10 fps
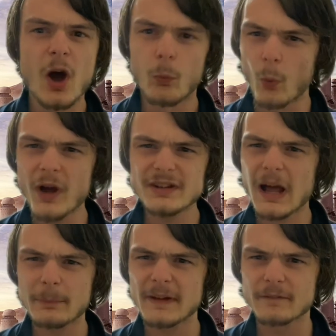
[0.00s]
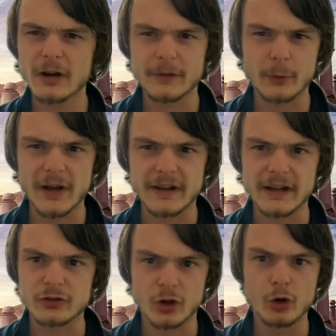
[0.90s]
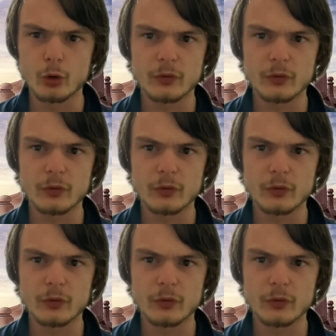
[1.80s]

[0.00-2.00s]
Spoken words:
1, not being very threatening, 2,